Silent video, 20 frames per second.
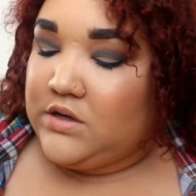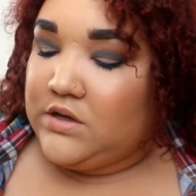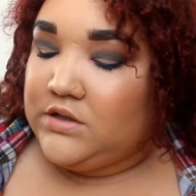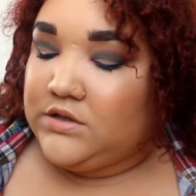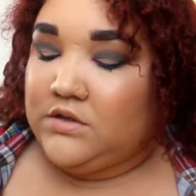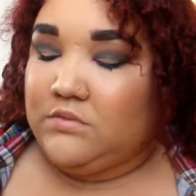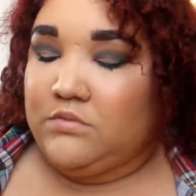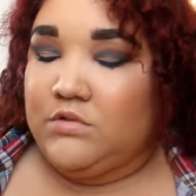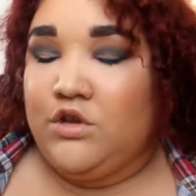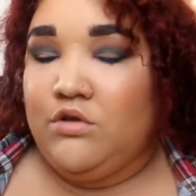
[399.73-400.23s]

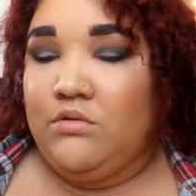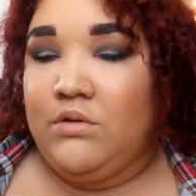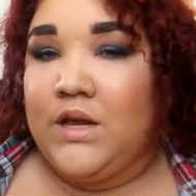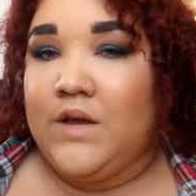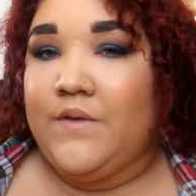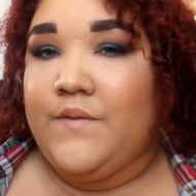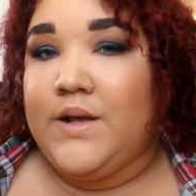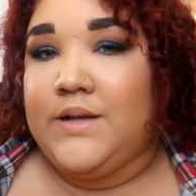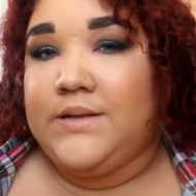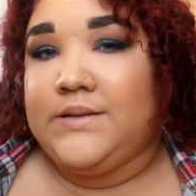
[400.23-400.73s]
So when you
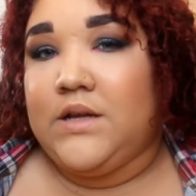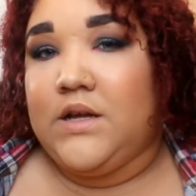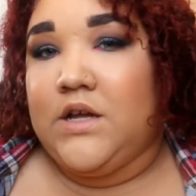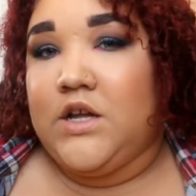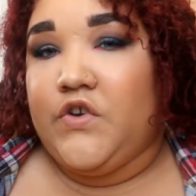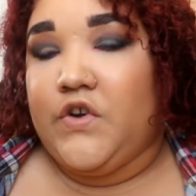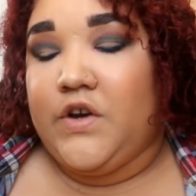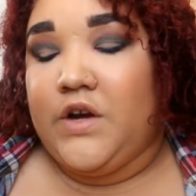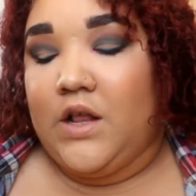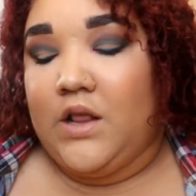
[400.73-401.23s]
give us
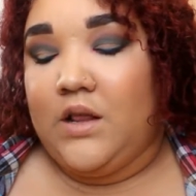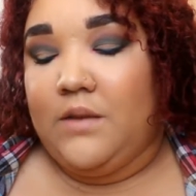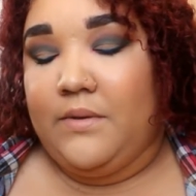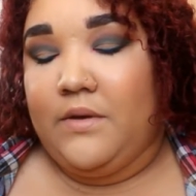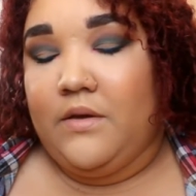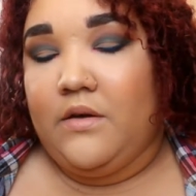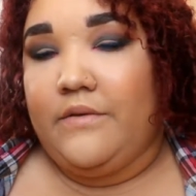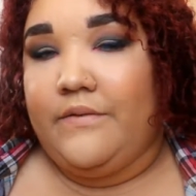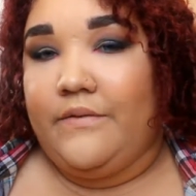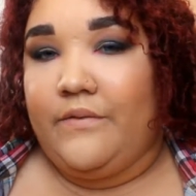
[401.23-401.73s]
$100
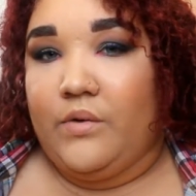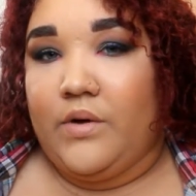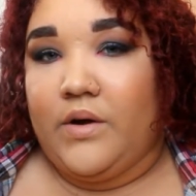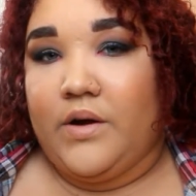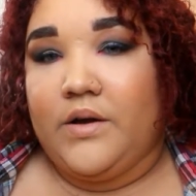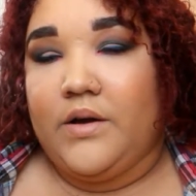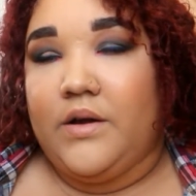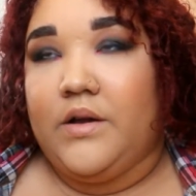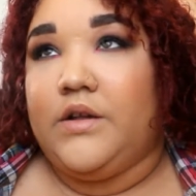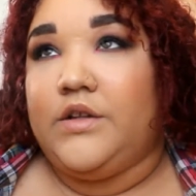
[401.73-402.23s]
bill
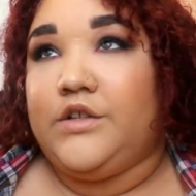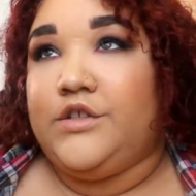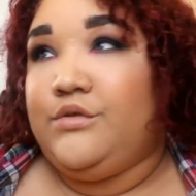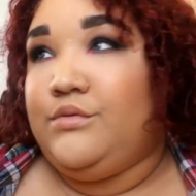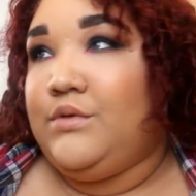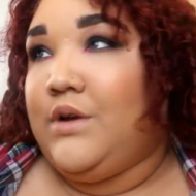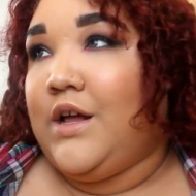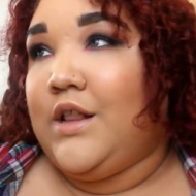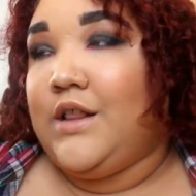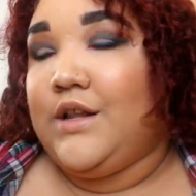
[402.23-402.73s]
for
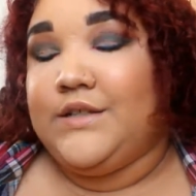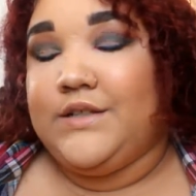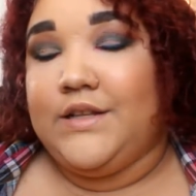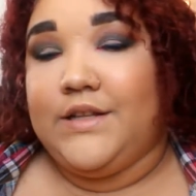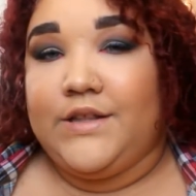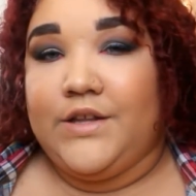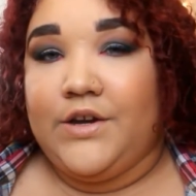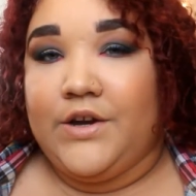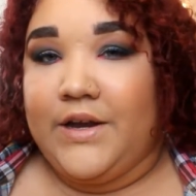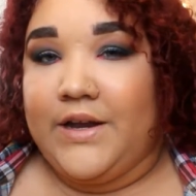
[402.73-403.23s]

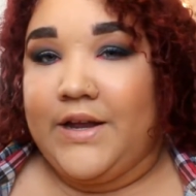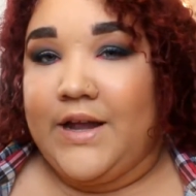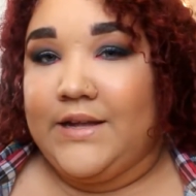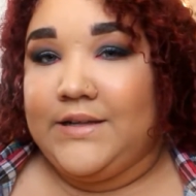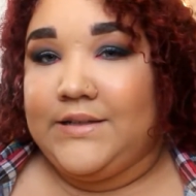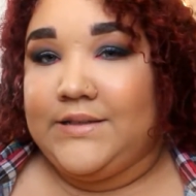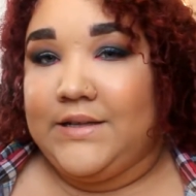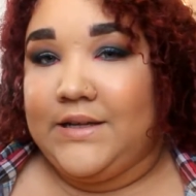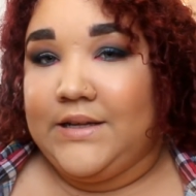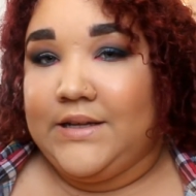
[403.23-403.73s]

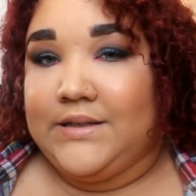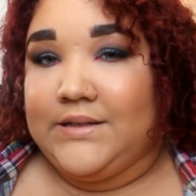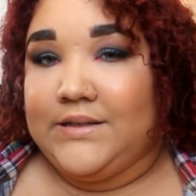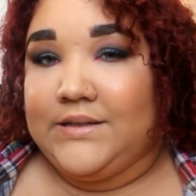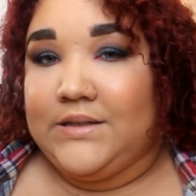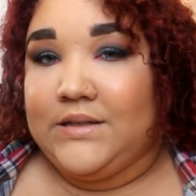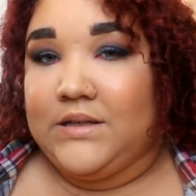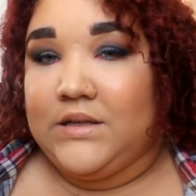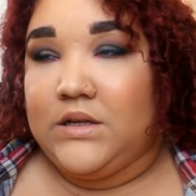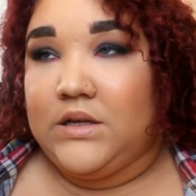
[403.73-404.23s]

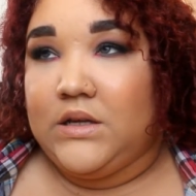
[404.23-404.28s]
$2.38,